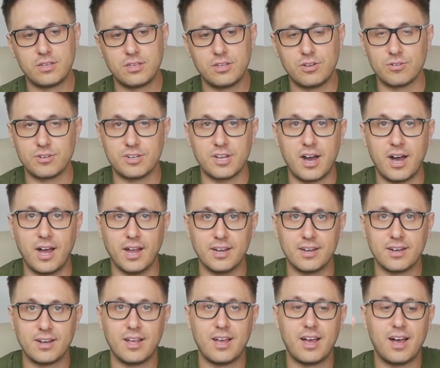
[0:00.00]
you're done.
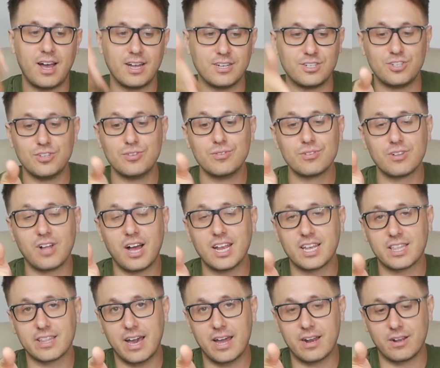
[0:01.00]
I do
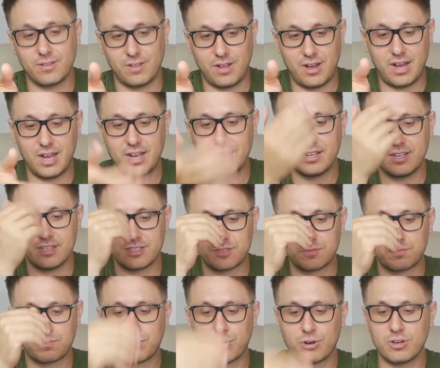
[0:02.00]
like that a lot. It's
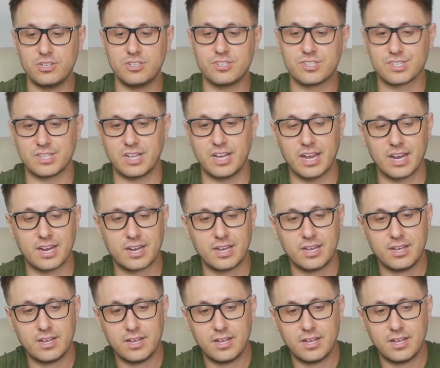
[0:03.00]
pretty slick.